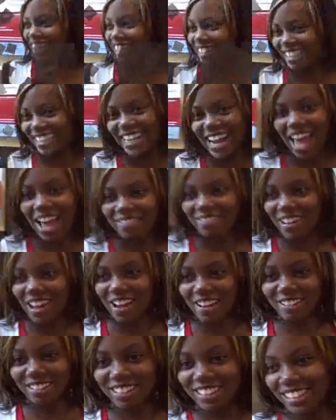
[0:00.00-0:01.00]
let's go to the
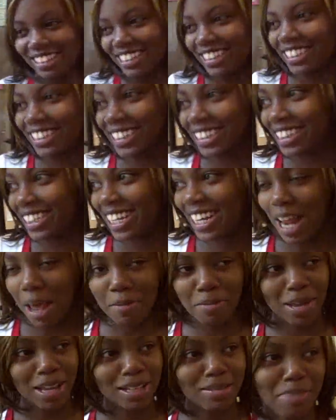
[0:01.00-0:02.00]
library to, to see that